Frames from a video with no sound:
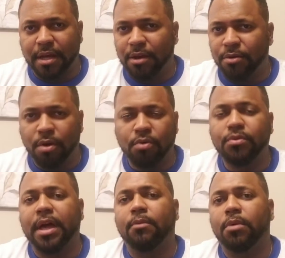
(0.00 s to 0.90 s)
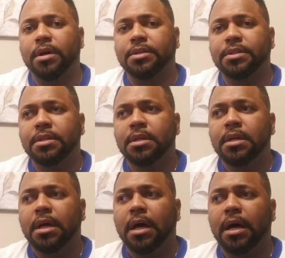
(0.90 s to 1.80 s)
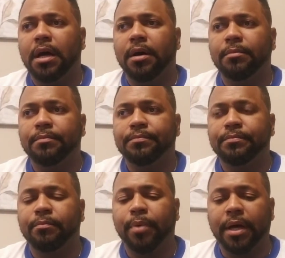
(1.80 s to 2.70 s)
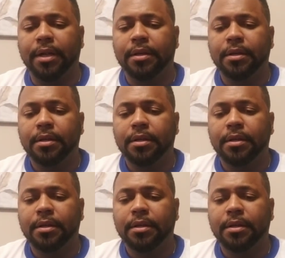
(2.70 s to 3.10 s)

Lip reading: I don't know who that was. But